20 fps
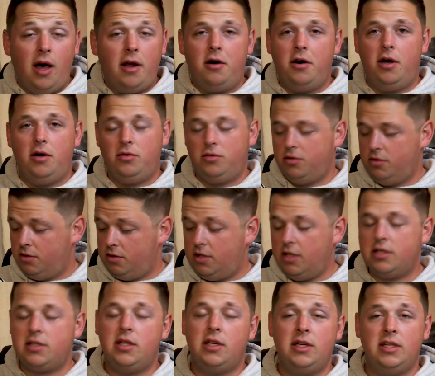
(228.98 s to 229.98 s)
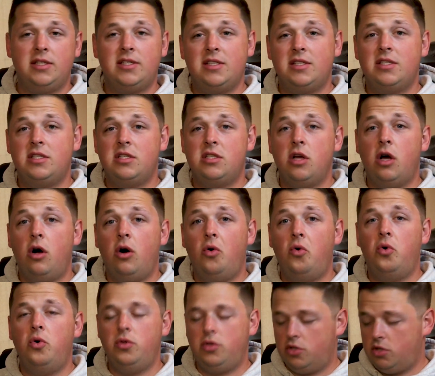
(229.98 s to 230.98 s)
don't know. This thing is
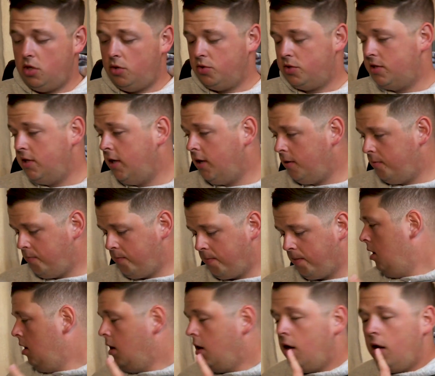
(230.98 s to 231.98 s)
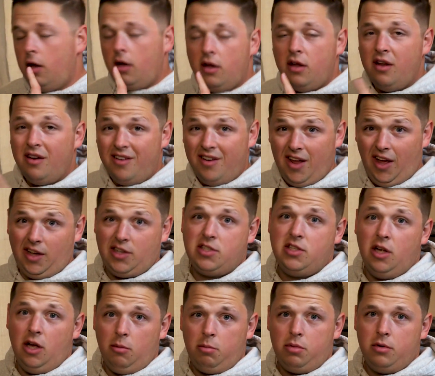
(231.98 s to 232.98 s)
so sick.
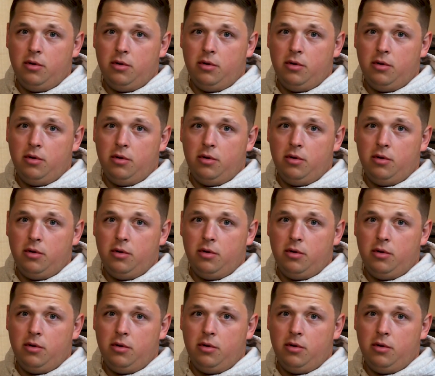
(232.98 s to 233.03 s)
Next up,